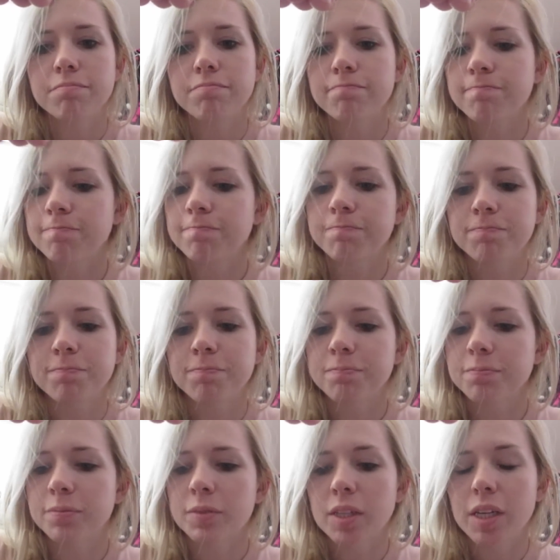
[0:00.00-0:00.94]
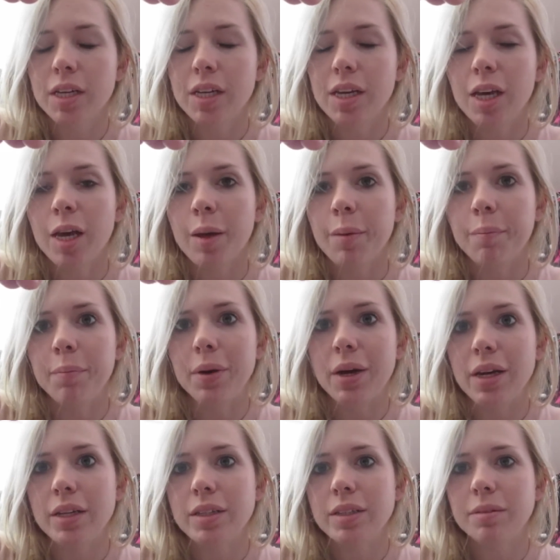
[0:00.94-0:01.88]

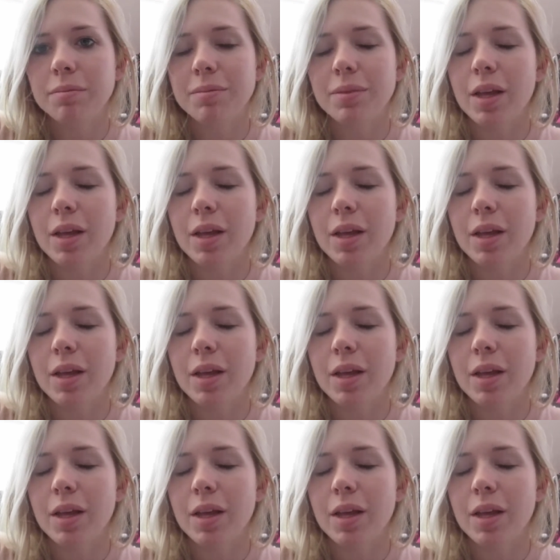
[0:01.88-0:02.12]
But